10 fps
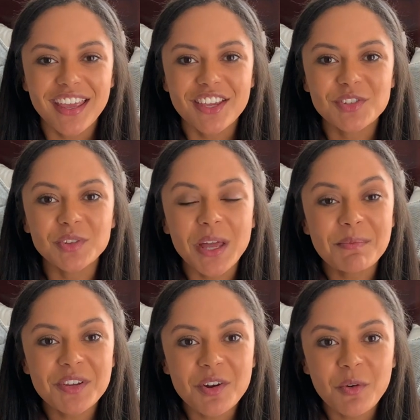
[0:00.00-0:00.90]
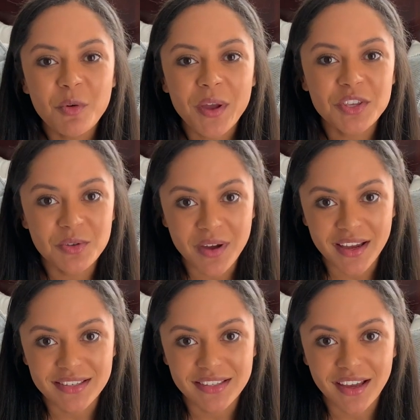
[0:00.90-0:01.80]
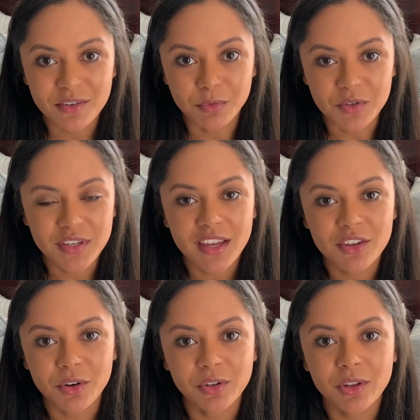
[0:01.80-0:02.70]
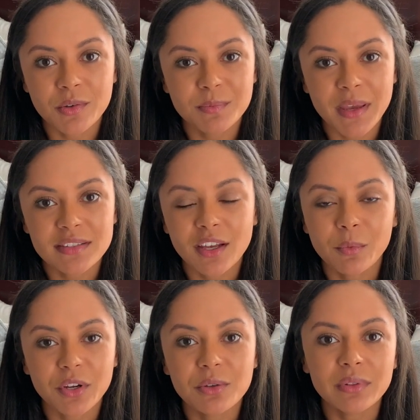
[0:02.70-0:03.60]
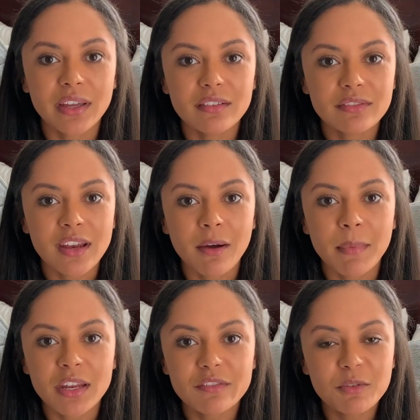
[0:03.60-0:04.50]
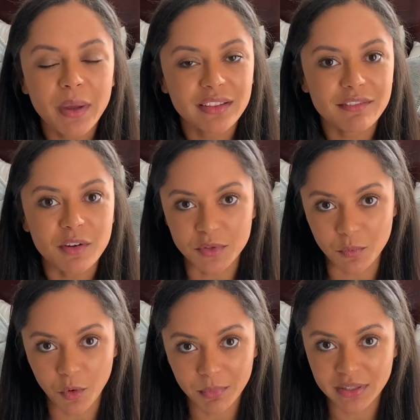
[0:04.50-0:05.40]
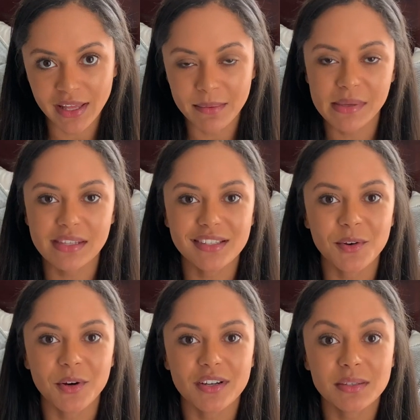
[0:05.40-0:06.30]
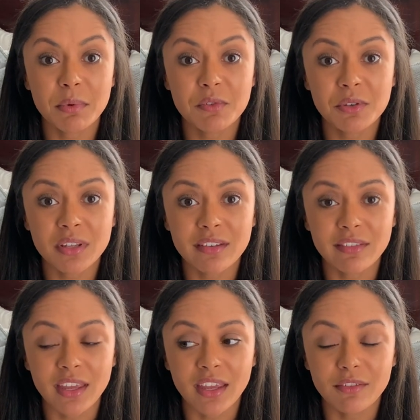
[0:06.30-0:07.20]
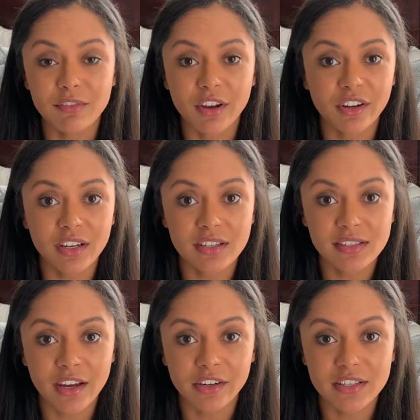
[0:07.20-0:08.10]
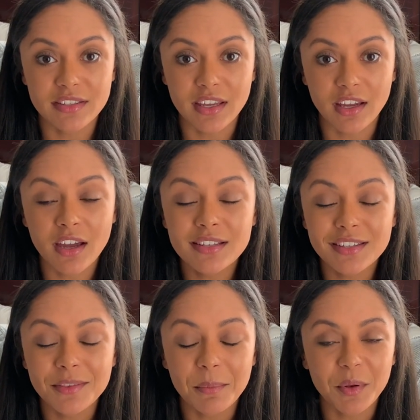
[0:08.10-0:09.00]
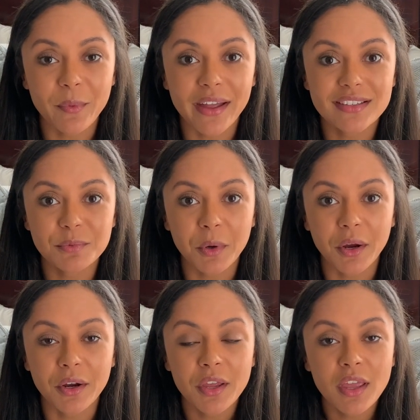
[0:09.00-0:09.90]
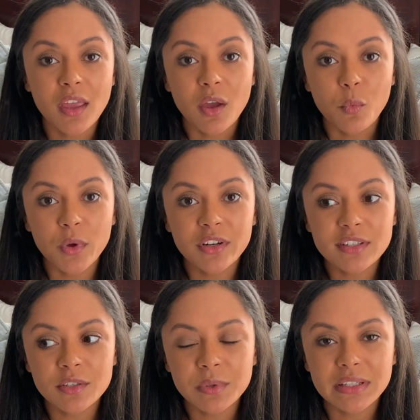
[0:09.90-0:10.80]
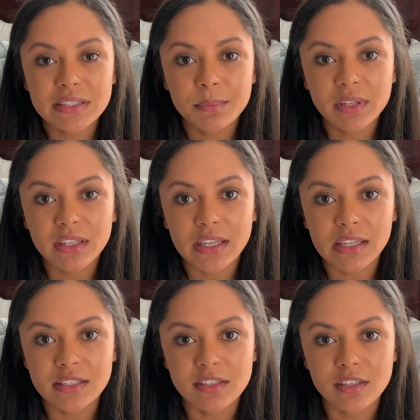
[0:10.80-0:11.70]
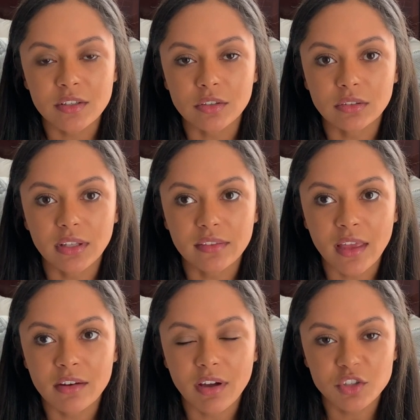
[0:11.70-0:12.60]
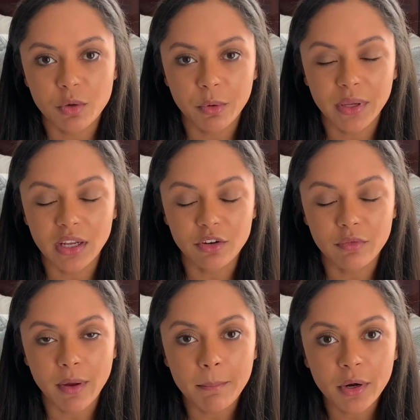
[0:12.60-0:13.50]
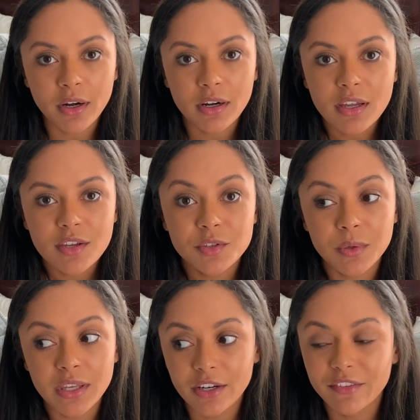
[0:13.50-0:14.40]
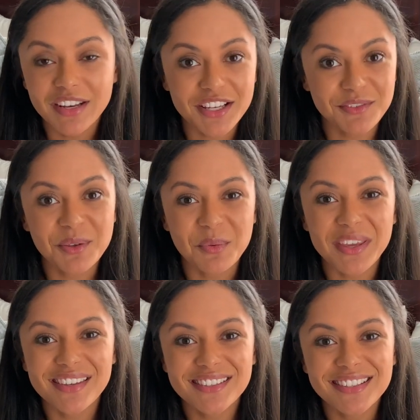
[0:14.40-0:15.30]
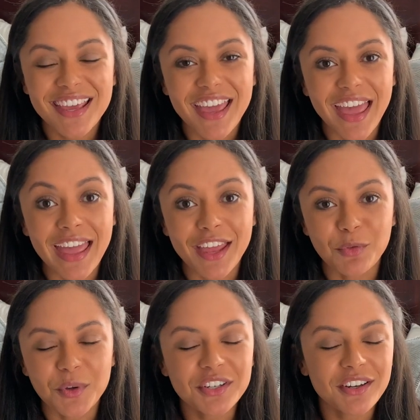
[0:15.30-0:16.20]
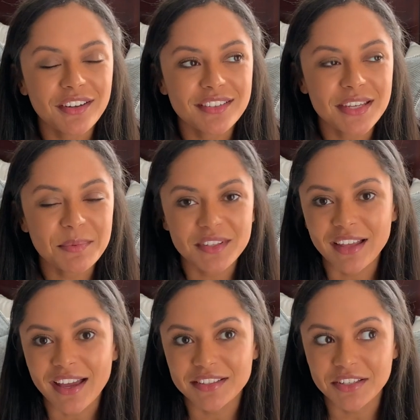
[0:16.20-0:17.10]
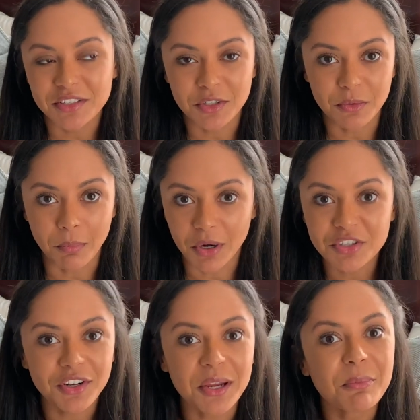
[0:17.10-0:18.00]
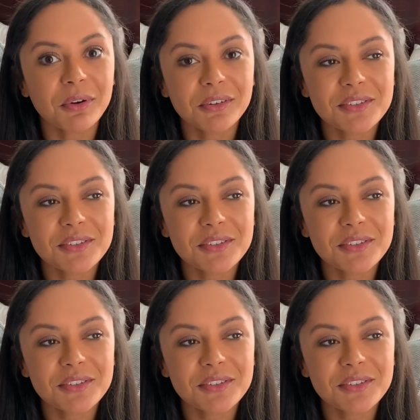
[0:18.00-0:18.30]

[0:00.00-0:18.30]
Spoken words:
So let me know the way you guys rotate your clothes based on where you live. Now, many of you might live in some warmer climates, or some of you live in various areas like us in the Midwest where winter doesn't really typically hit until like the end of October, getting November. So here in the next few weeks, and winter seems to last until March or April.